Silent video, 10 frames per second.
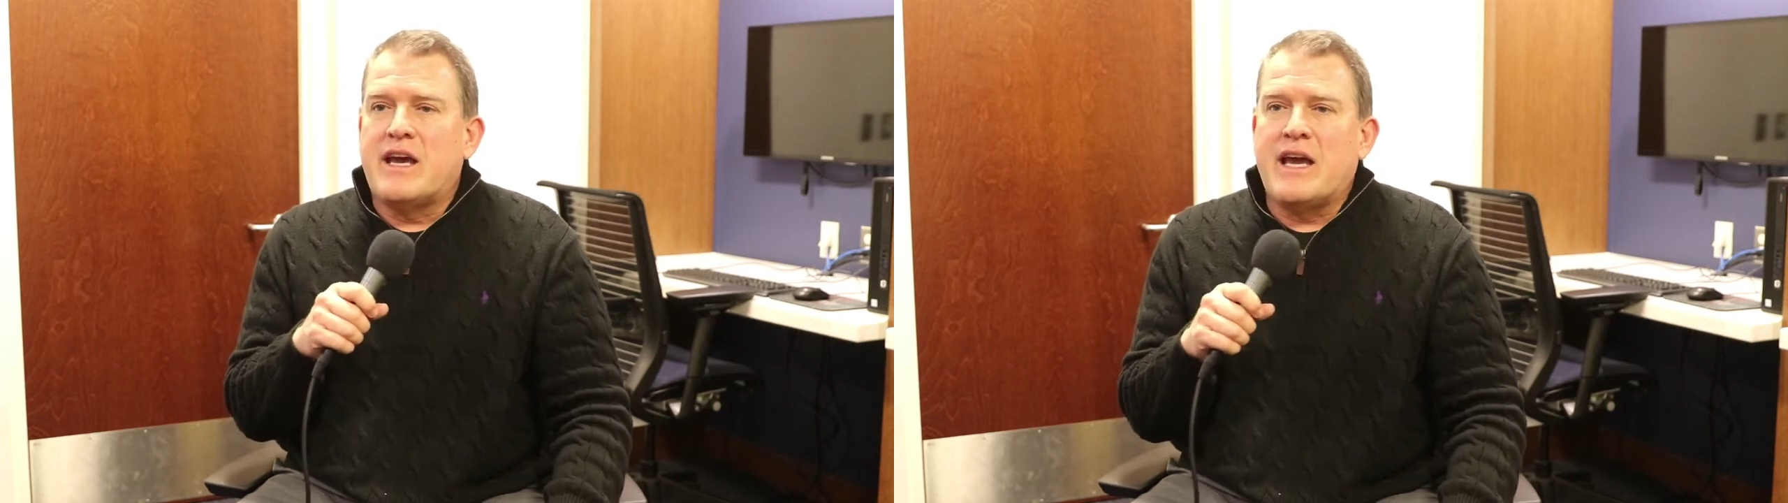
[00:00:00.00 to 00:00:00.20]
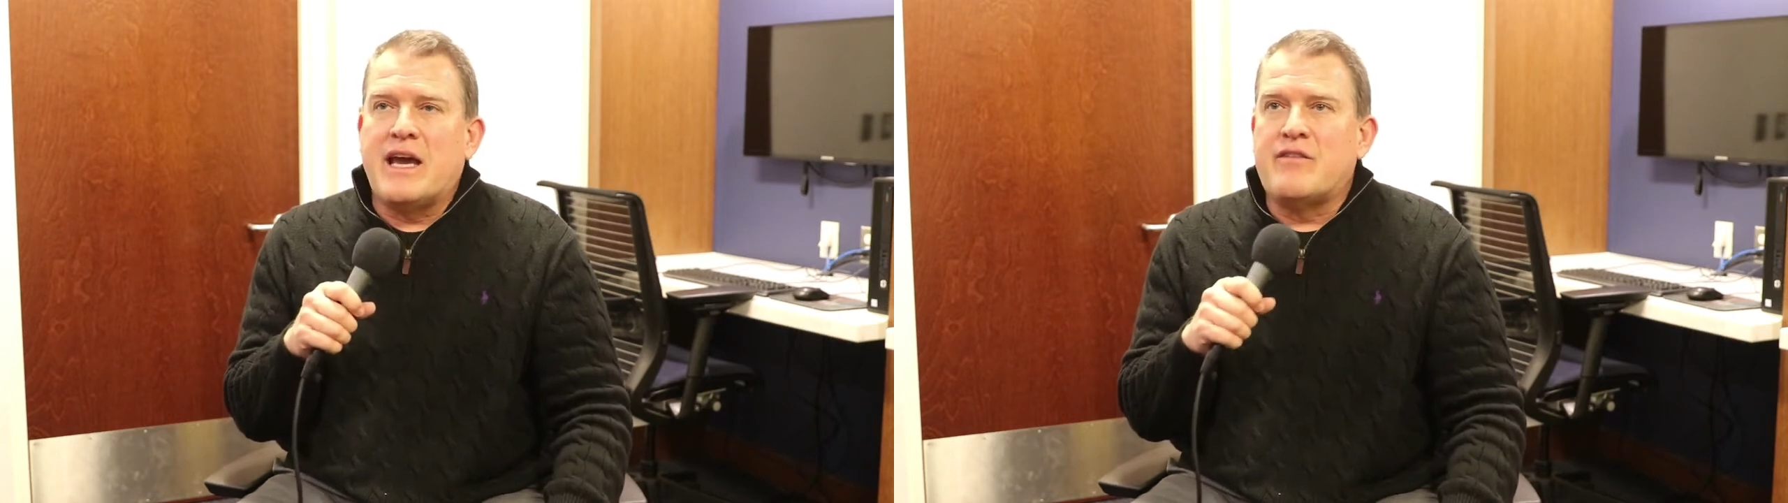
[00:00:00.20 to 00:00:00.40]

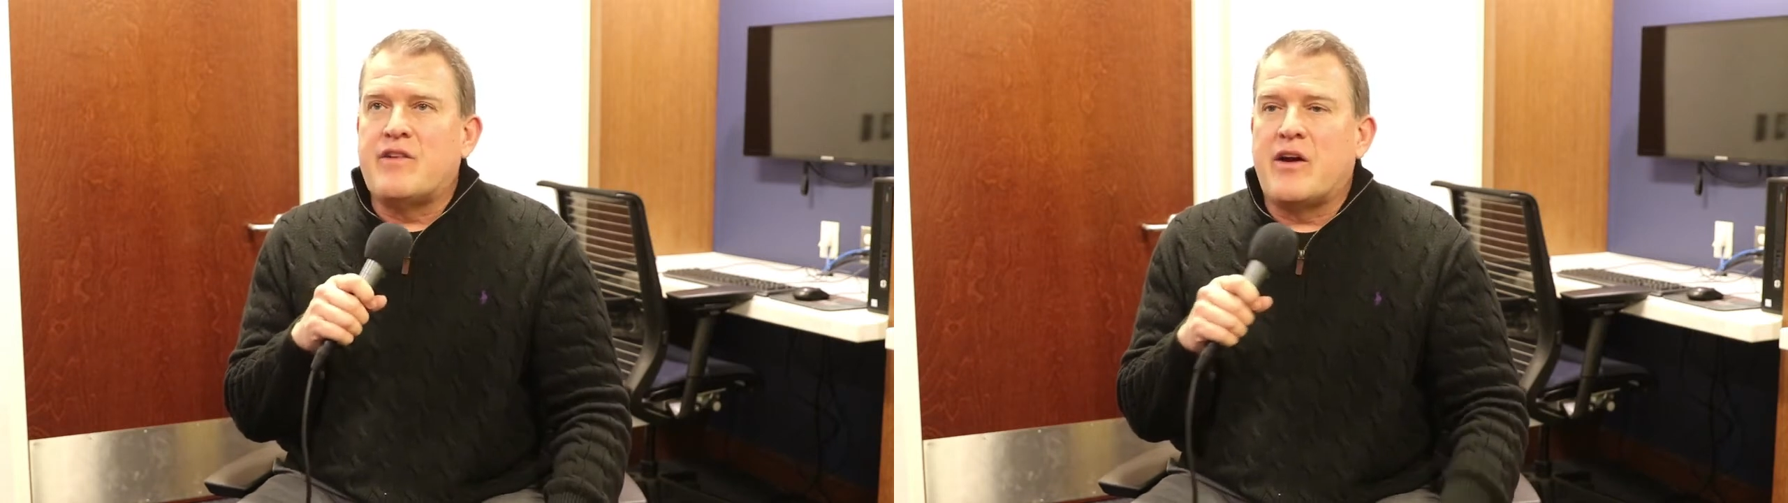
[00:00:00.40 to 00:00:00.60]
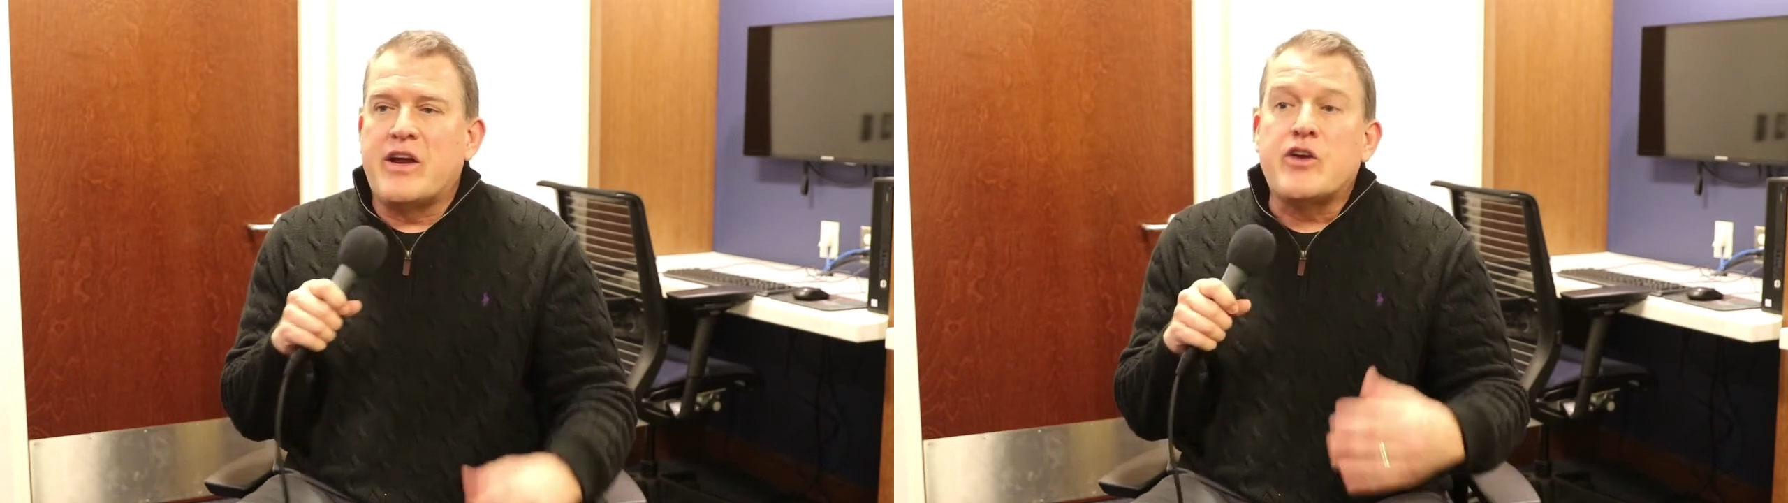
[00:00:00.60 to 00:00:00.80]
and
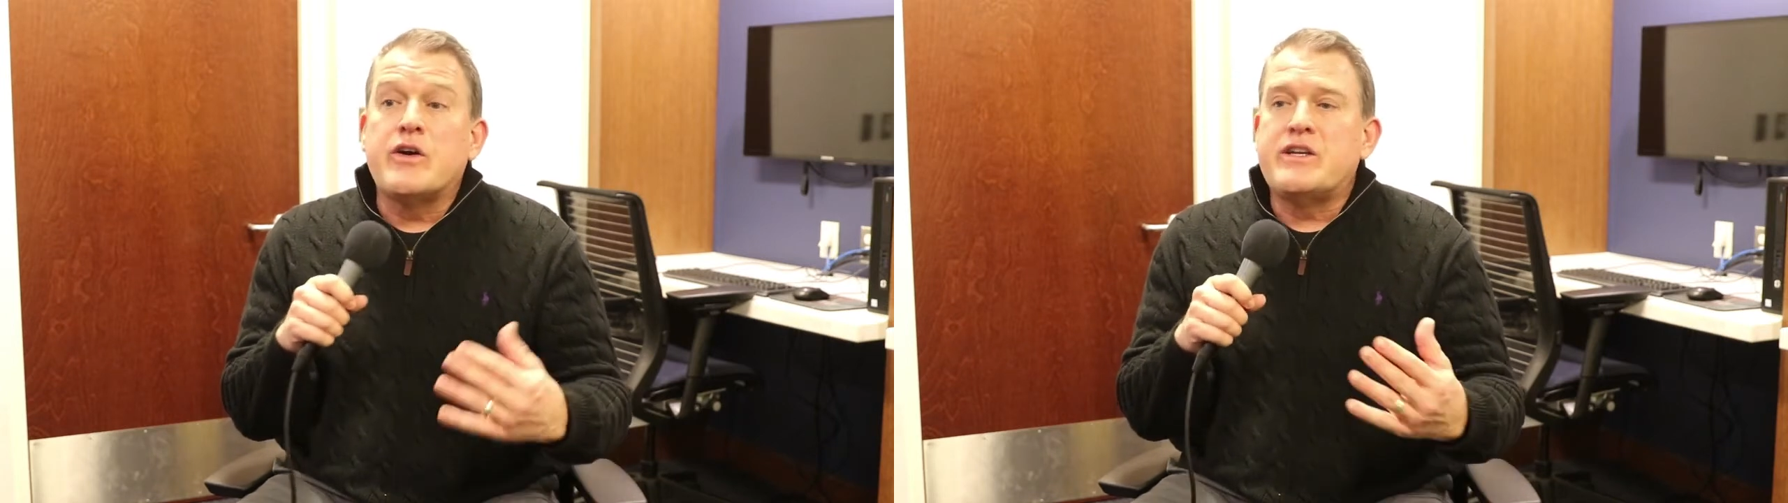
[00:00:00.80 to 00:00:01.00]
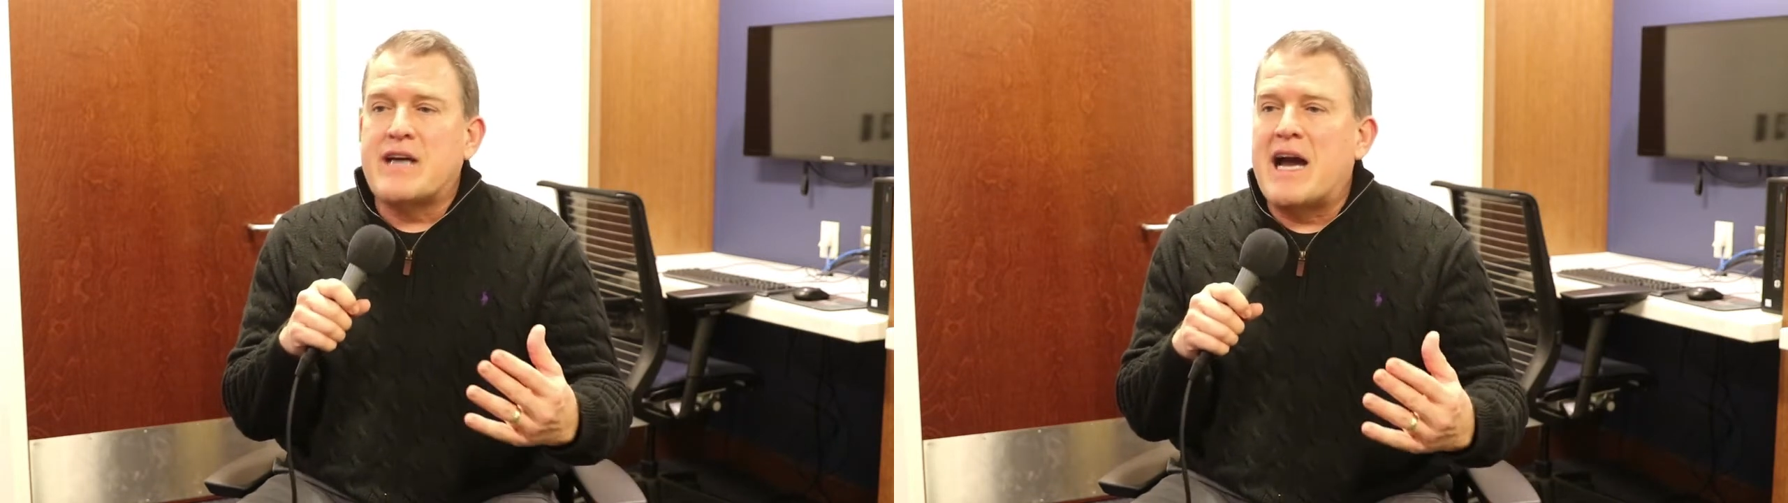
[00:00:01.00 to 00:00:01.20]
very
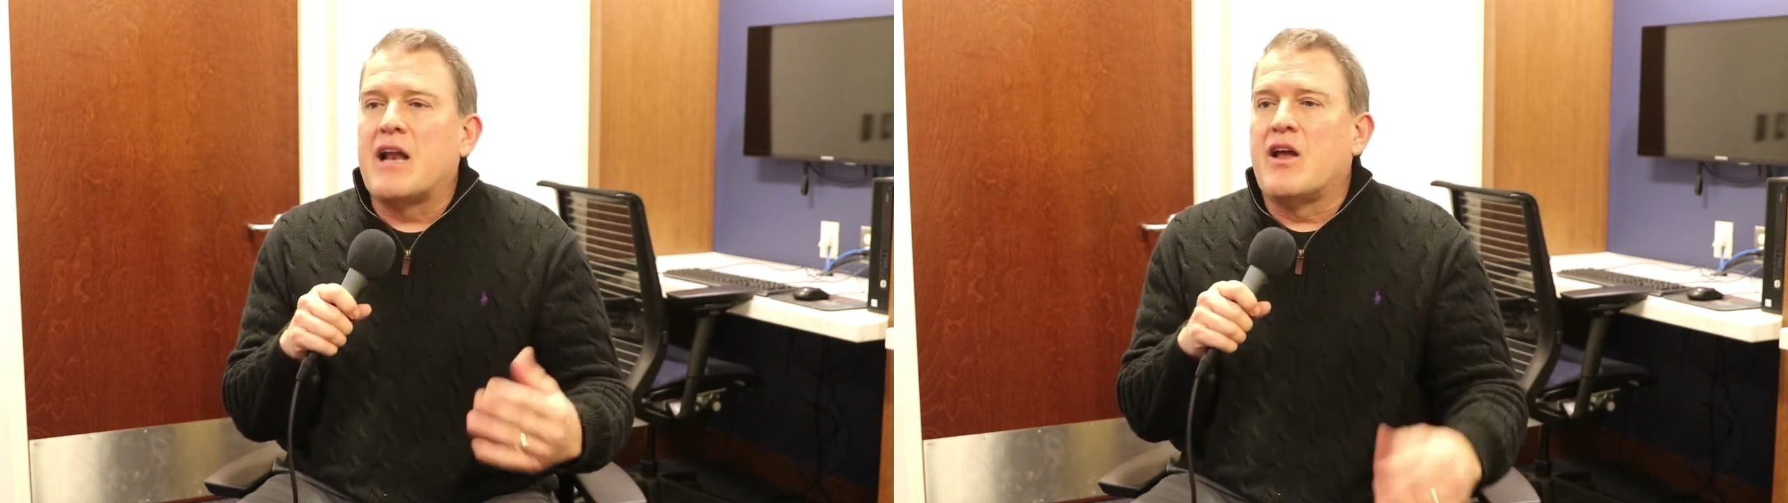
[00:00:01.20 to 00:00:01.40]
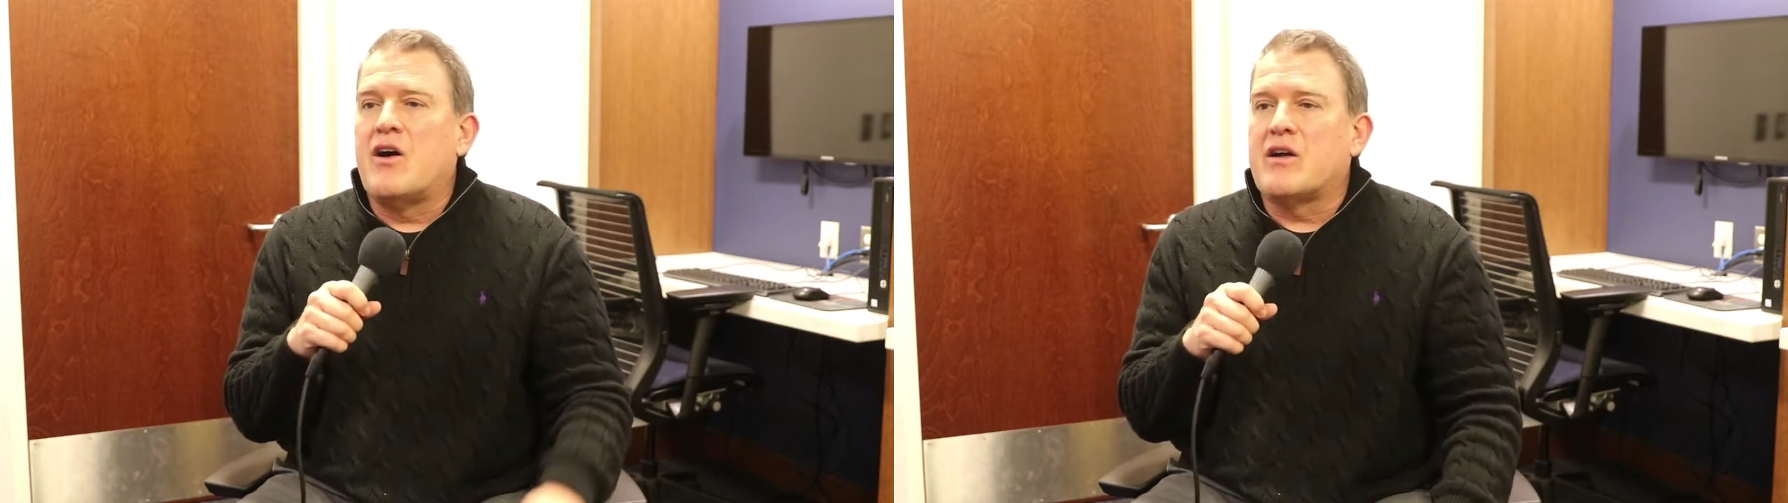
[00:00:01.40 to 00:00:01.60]
good
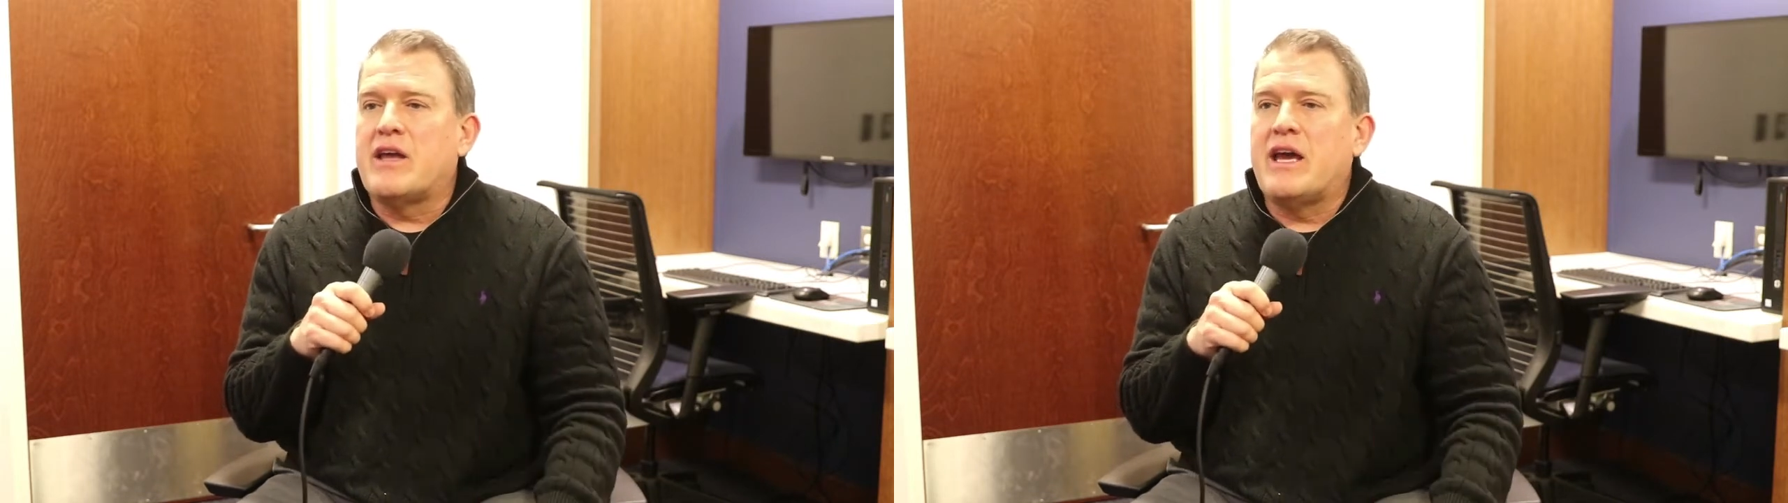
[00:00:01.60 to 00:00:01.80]
dialogue,